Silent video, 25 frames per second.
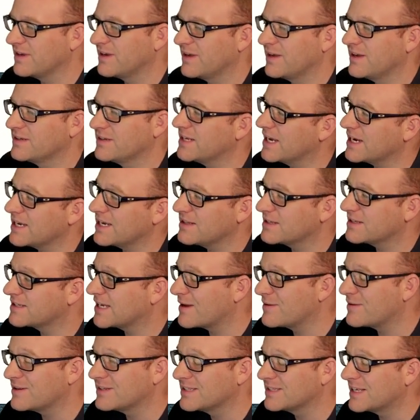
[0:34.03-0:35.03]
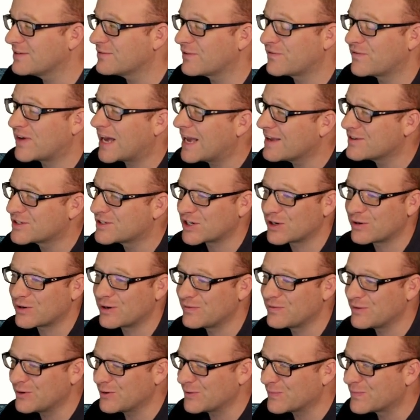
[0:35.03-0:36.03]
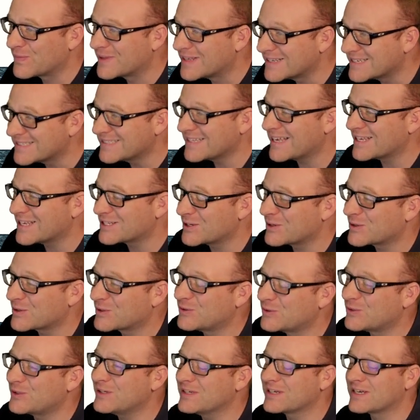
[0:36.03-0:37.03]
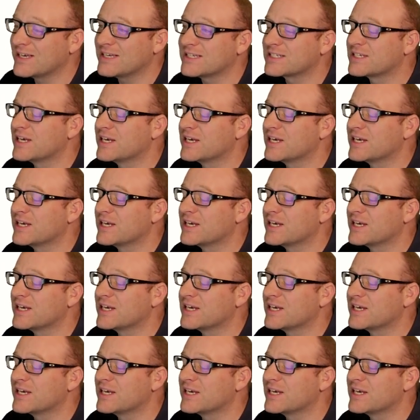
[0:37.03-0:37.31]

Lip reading: taking the time to leave a 5-star review. Isn't that so cool? Because